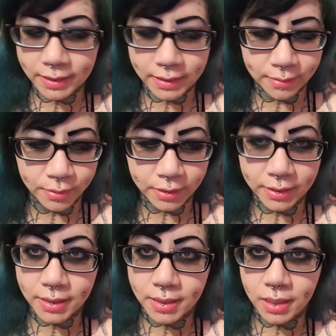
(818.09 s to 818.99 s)
I
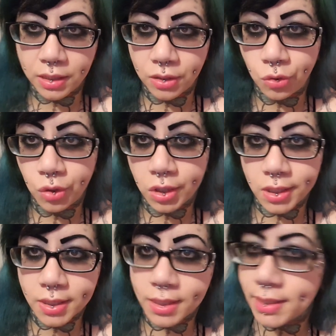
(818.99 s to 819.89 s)
will see you
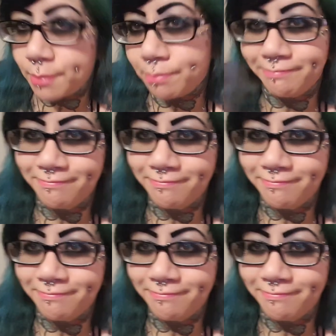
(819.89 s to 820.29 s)
guys next time.